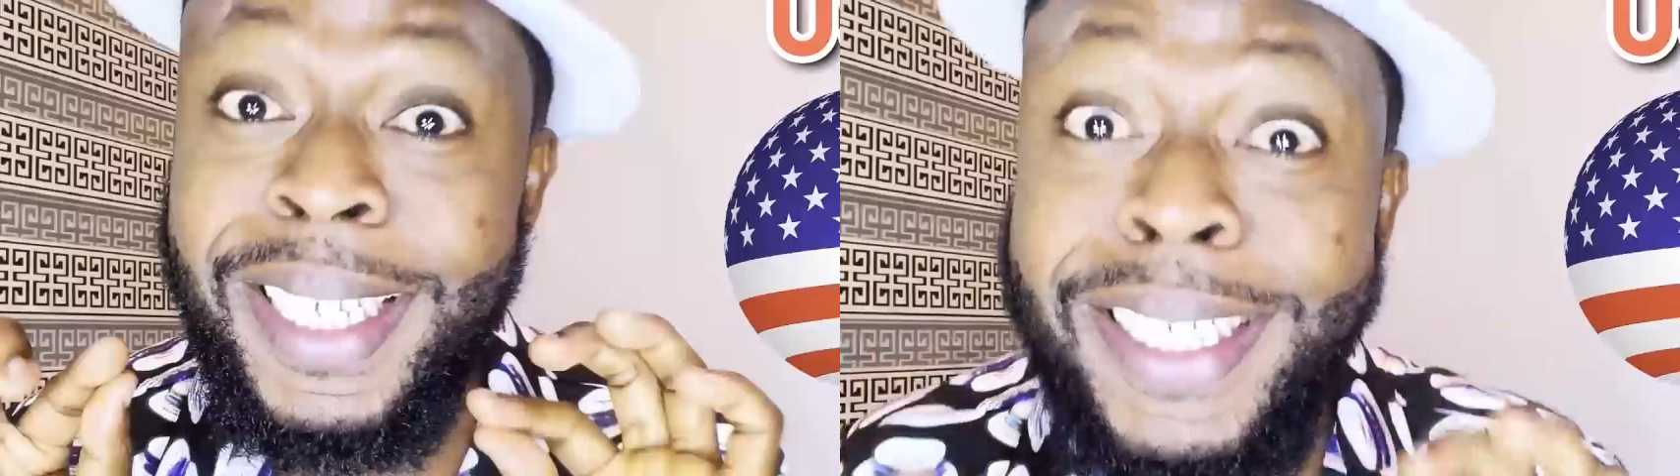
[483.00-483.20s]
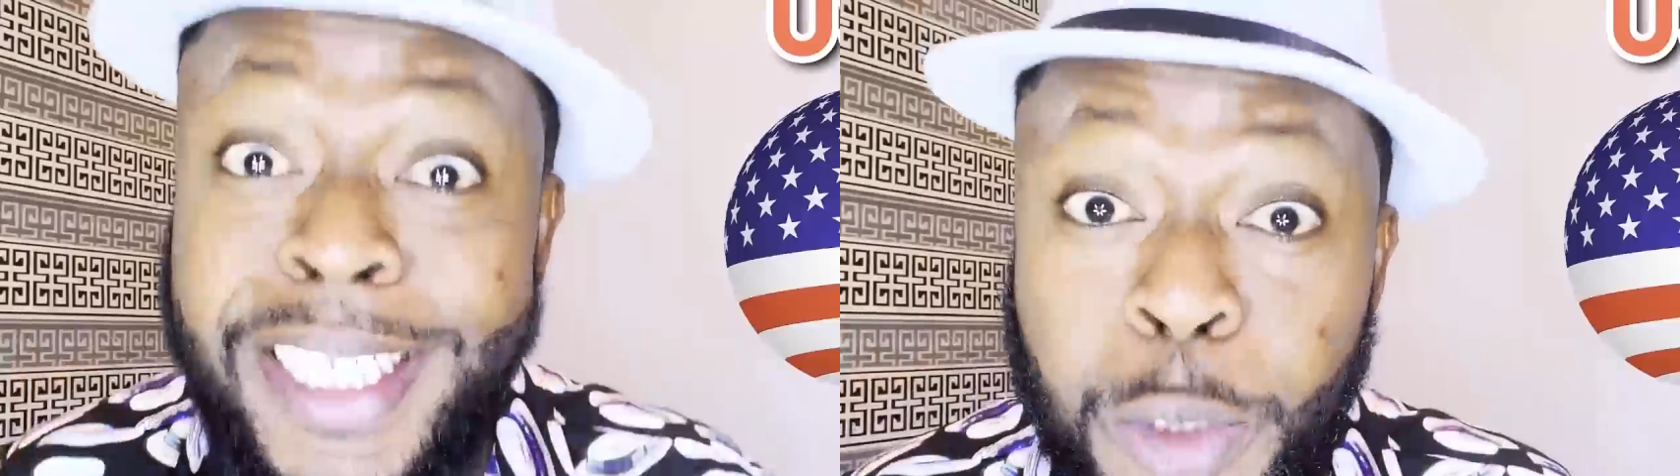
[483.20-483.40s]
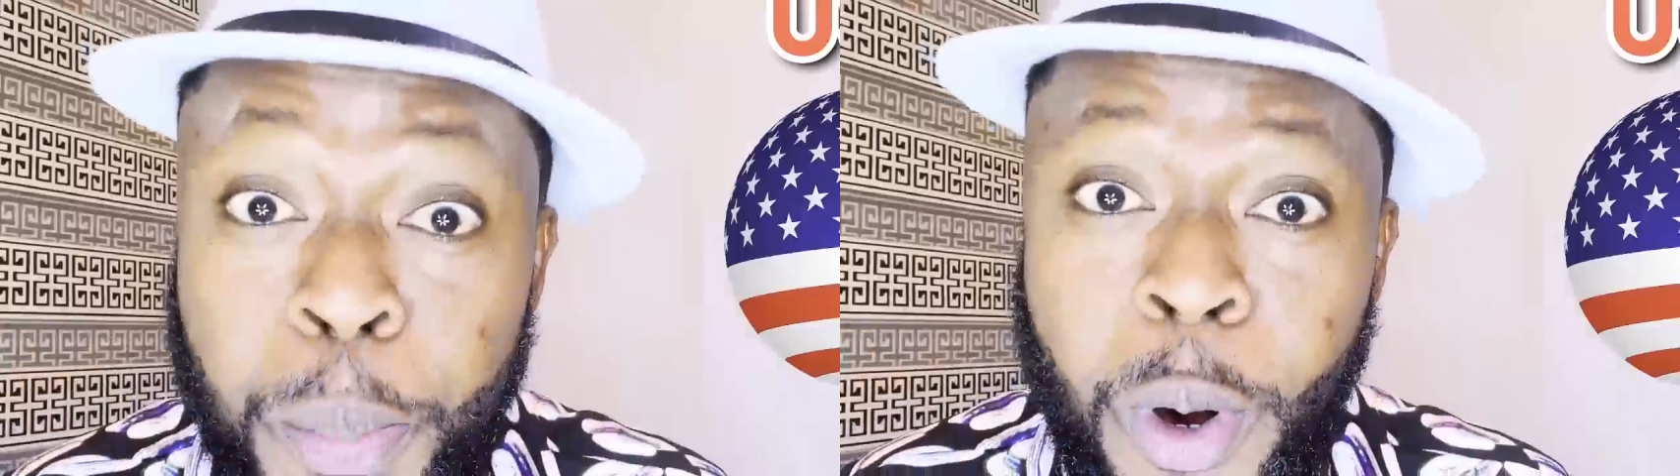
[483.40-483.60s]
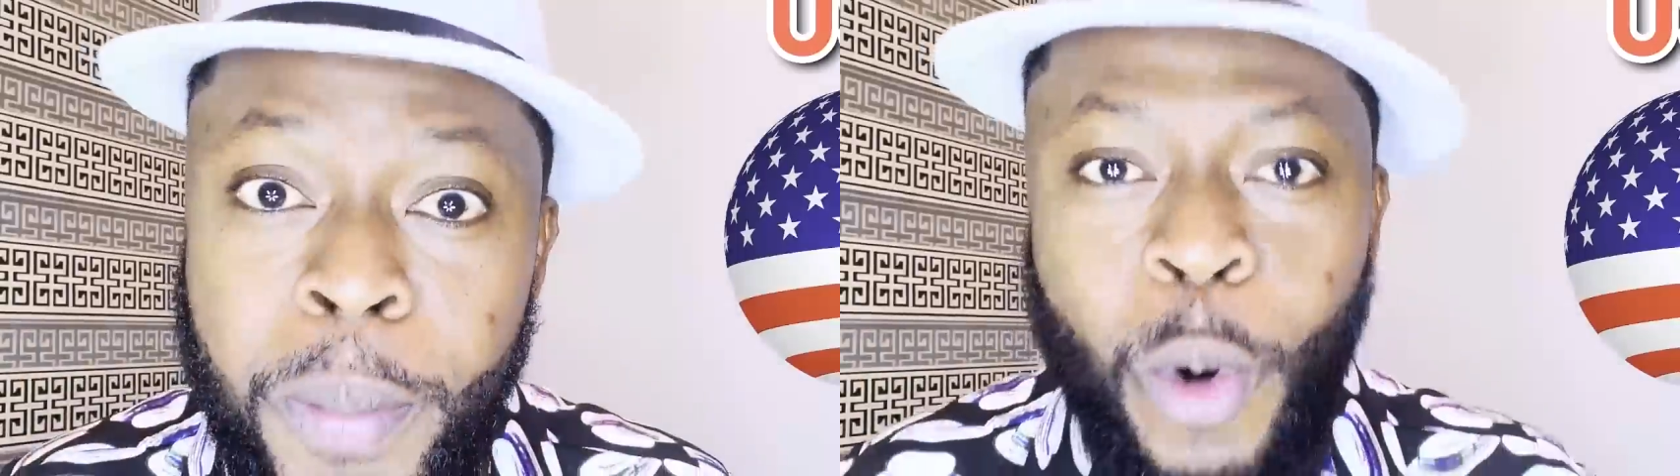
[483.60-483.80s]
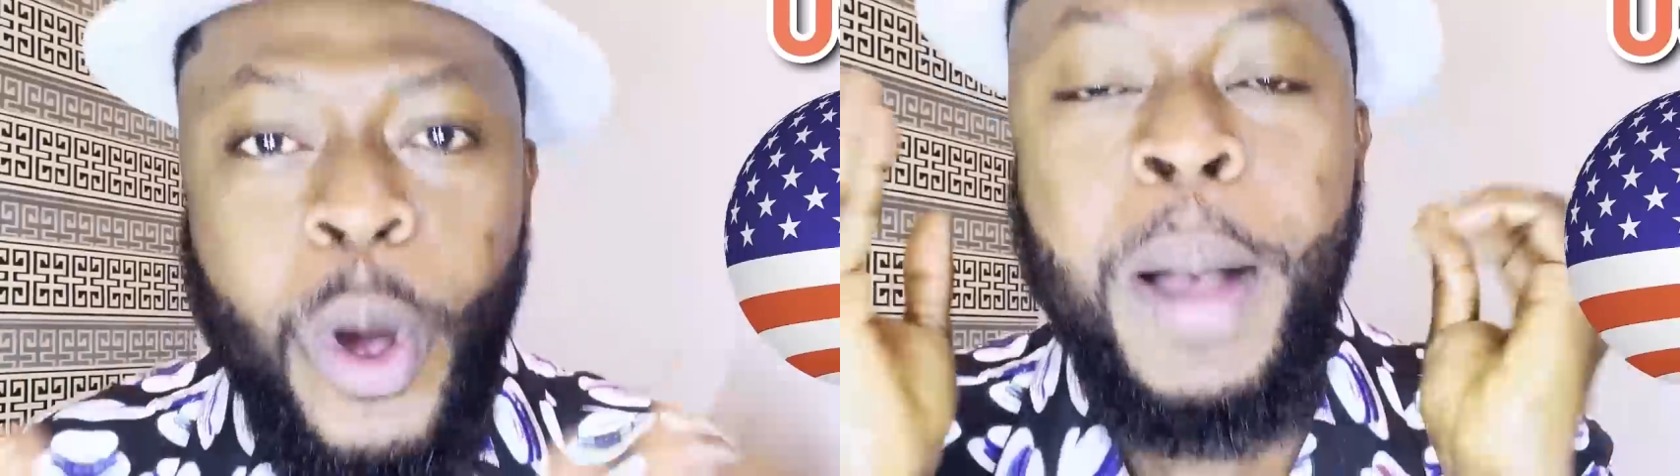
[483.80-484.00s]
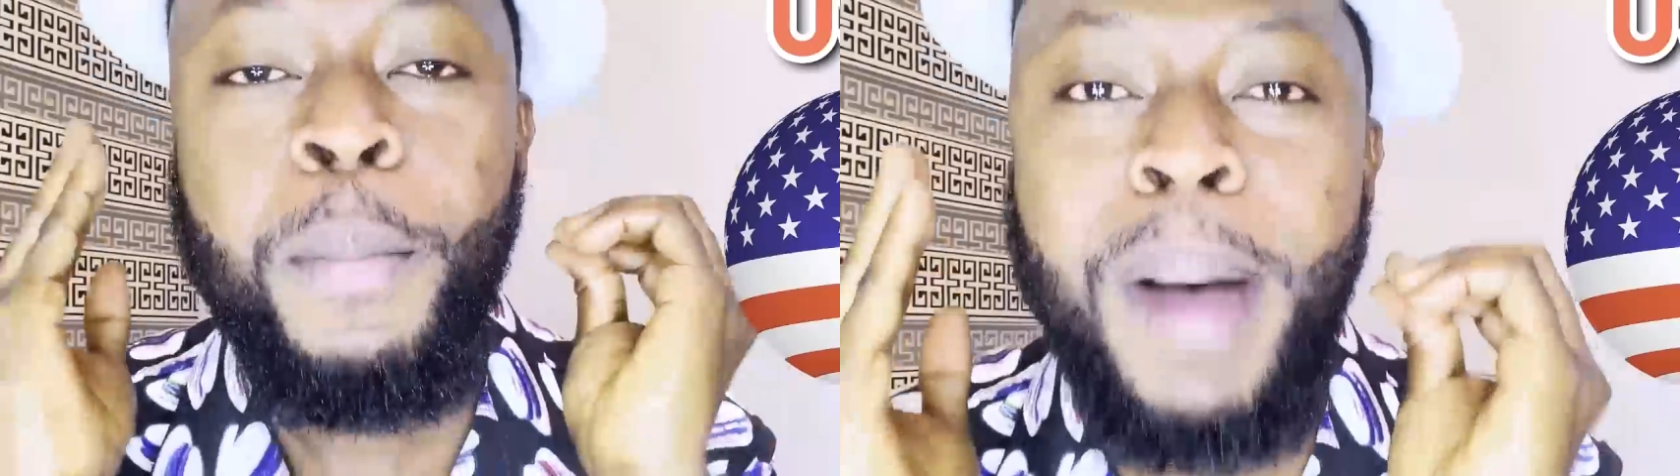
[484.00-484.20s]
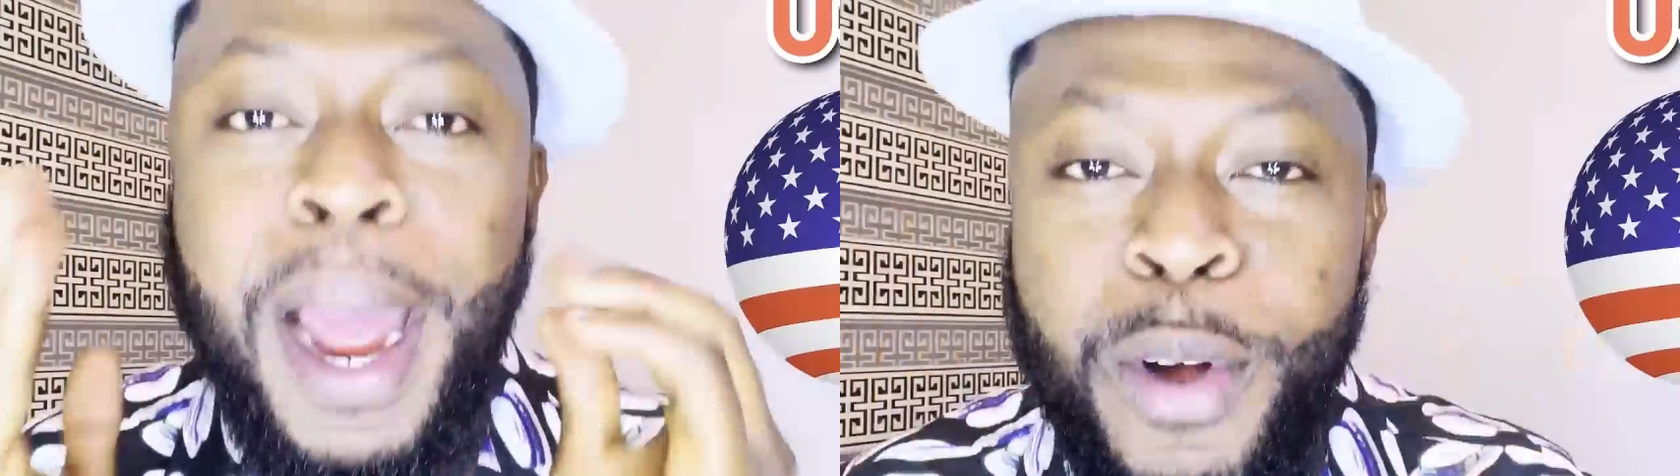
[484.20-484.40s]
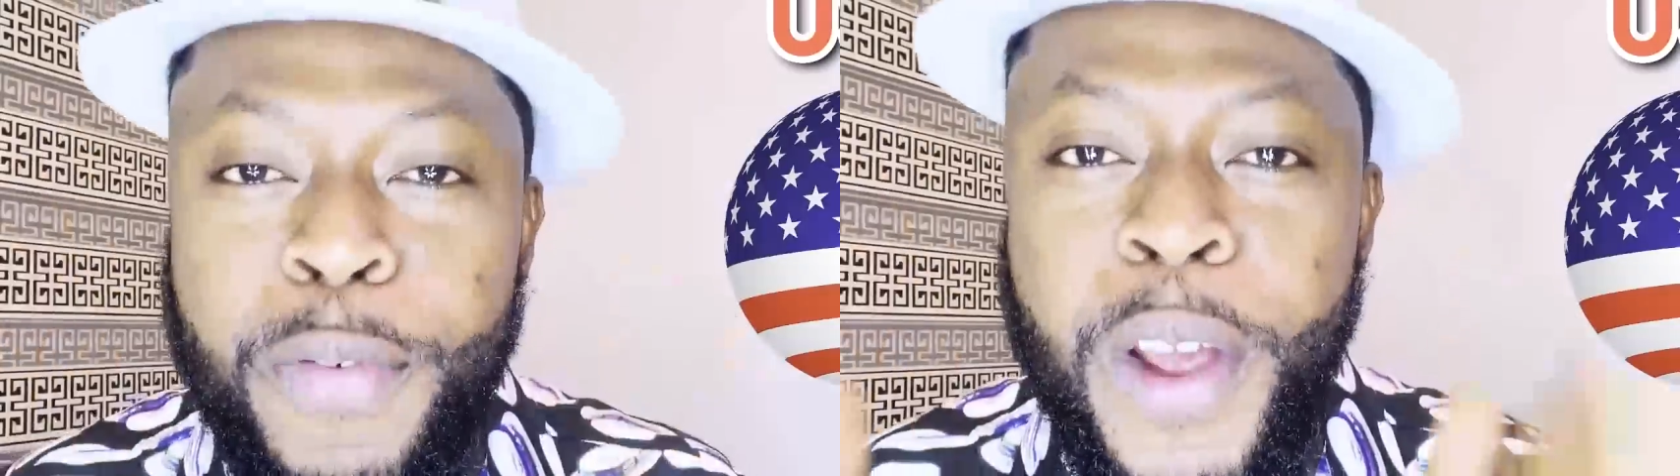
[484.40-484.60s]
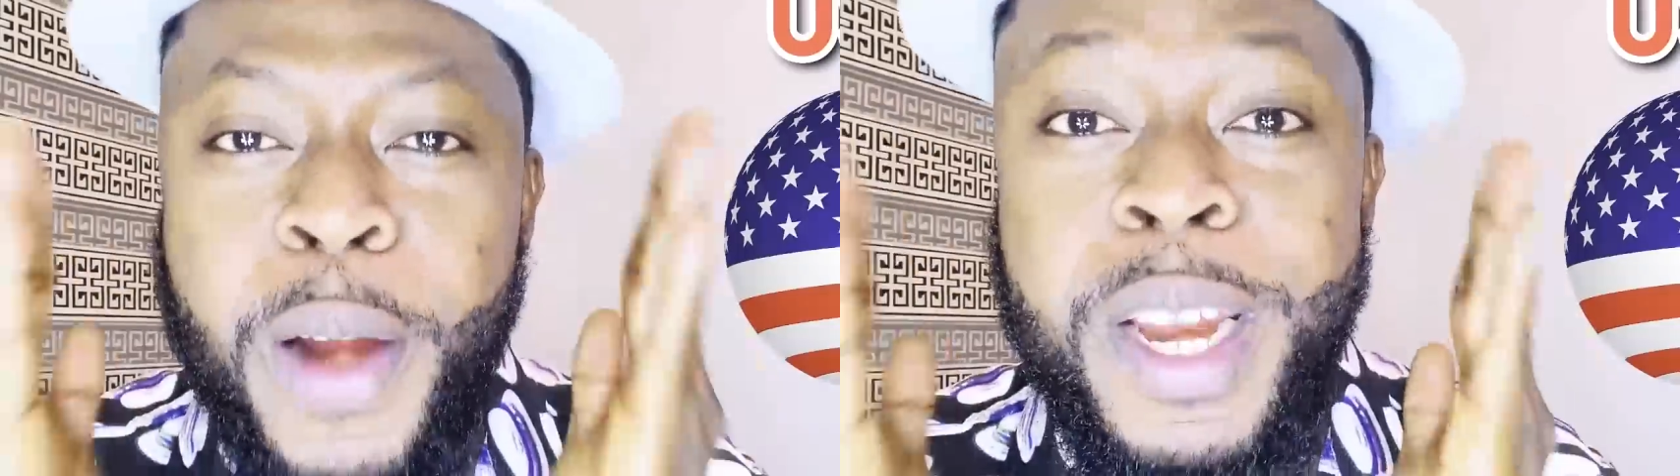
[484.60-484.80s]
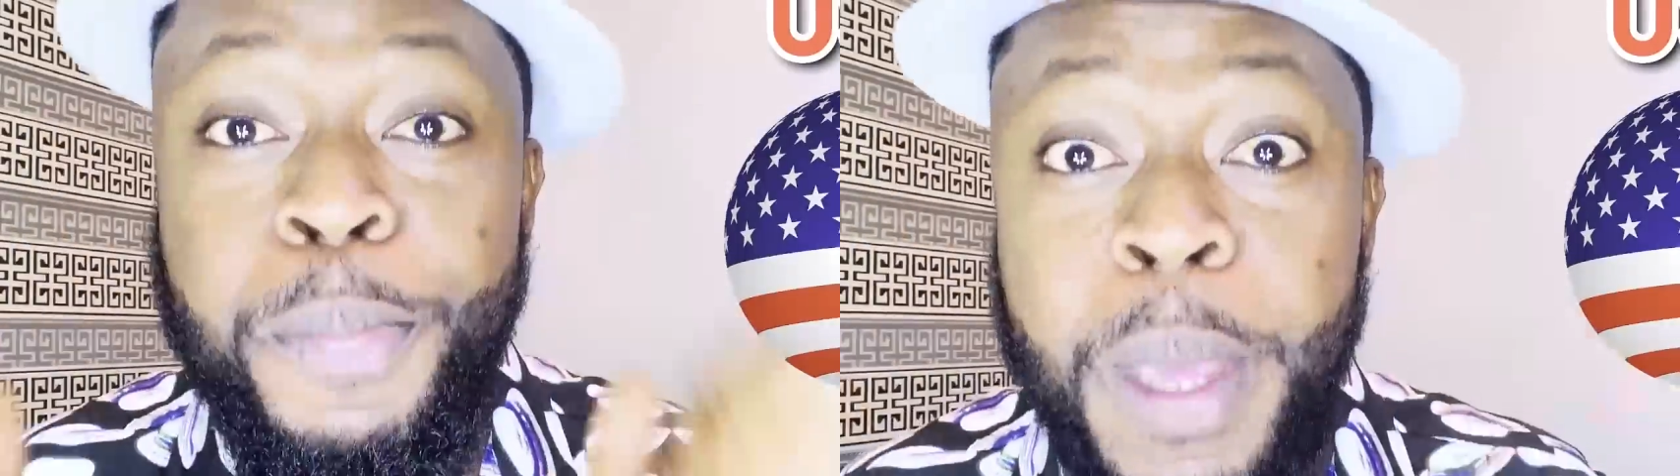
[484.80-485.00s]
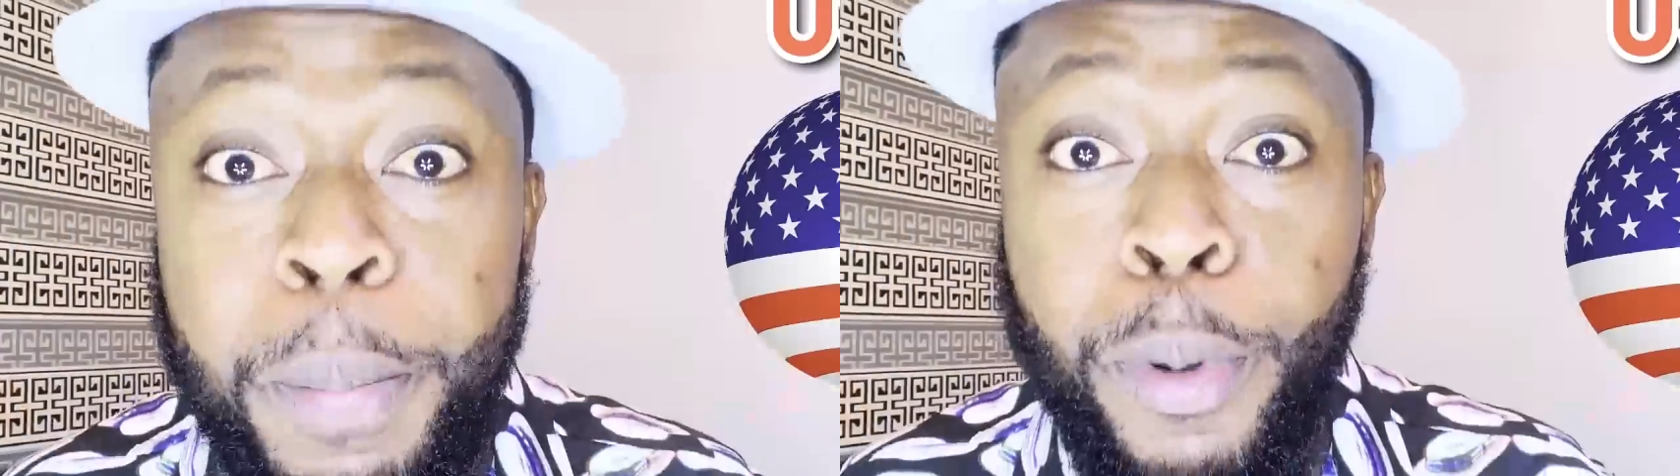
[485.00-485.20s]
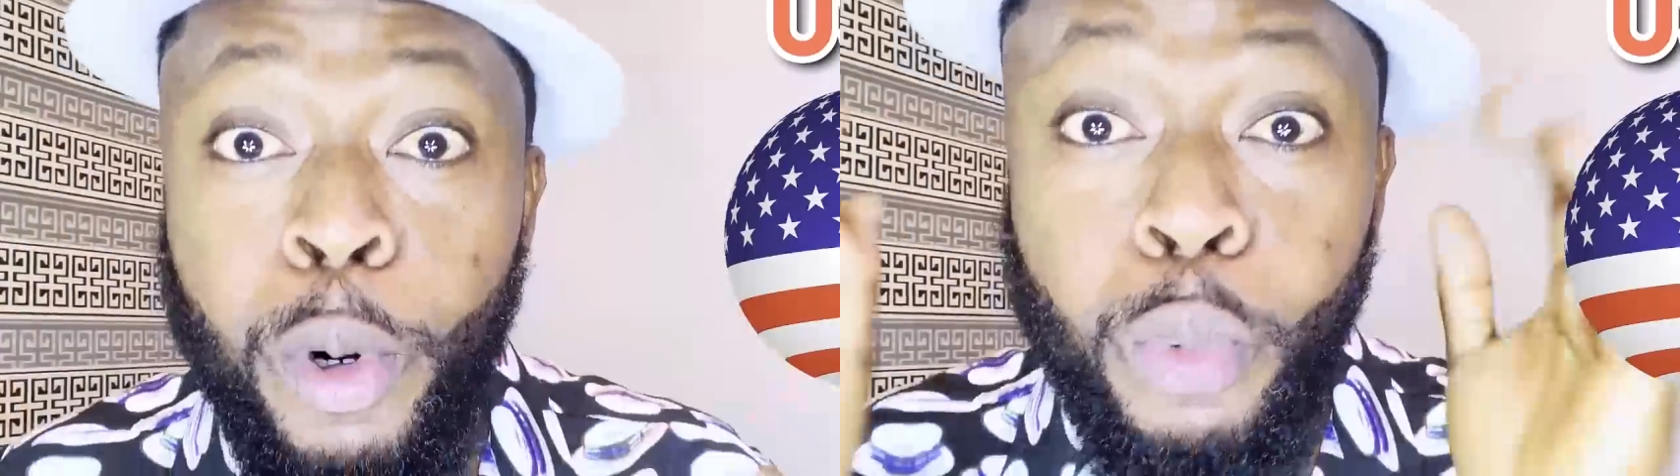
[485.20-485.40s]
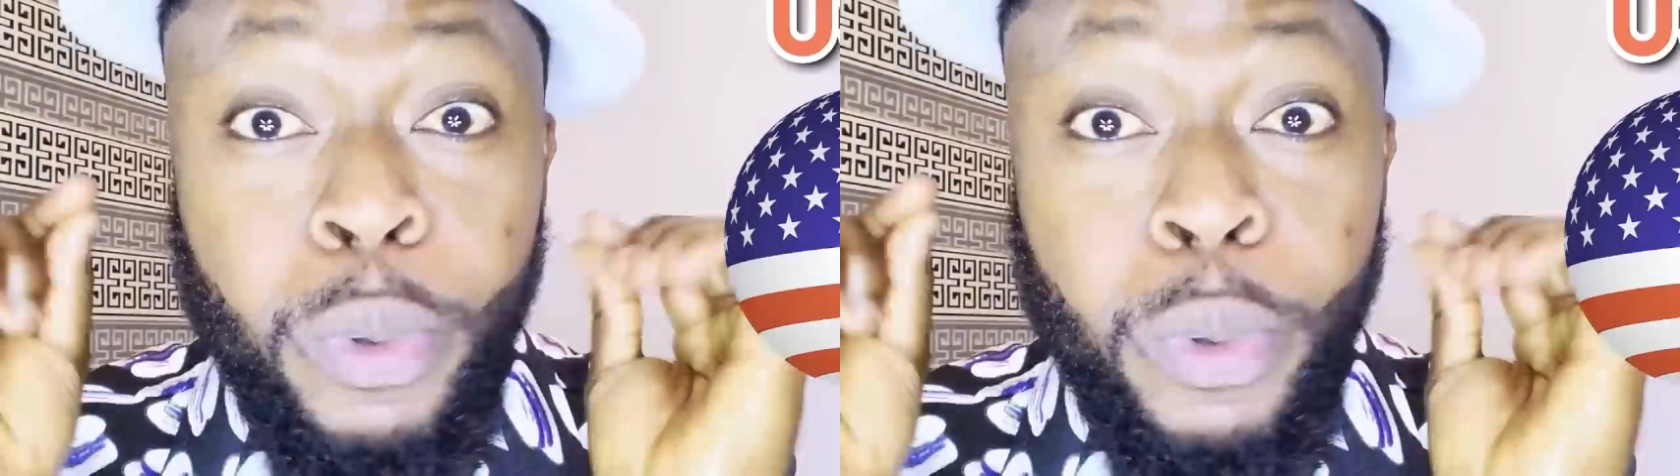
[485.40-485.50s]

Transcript: in this promo by referring people